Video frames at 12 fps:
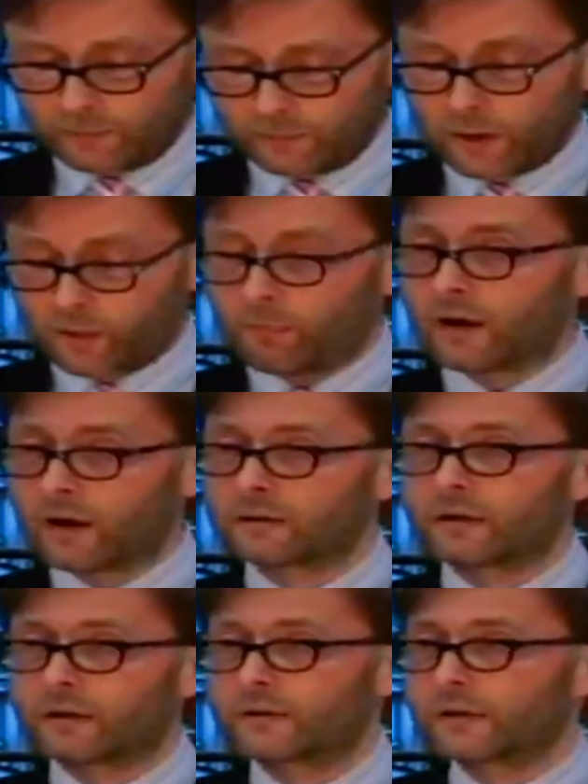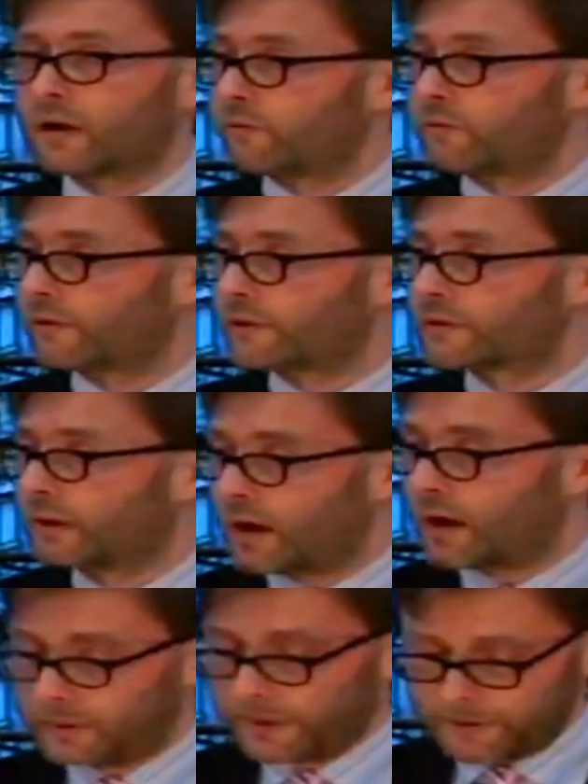new opportunities
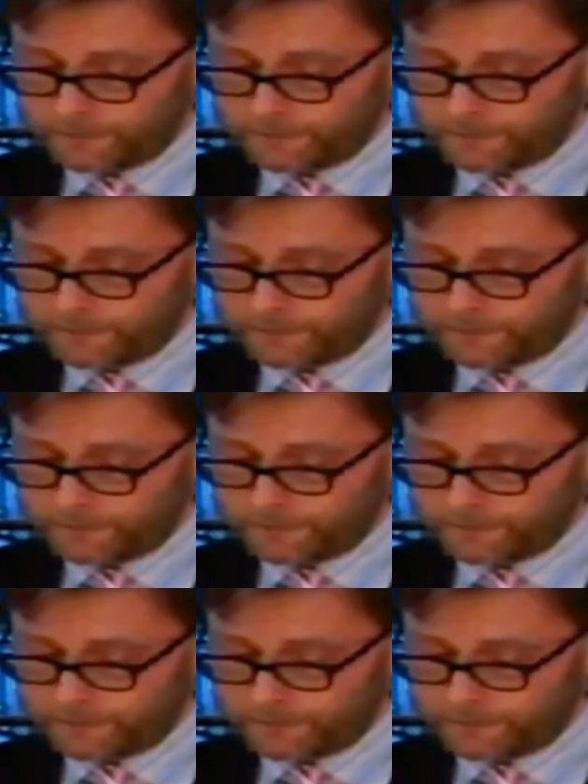for some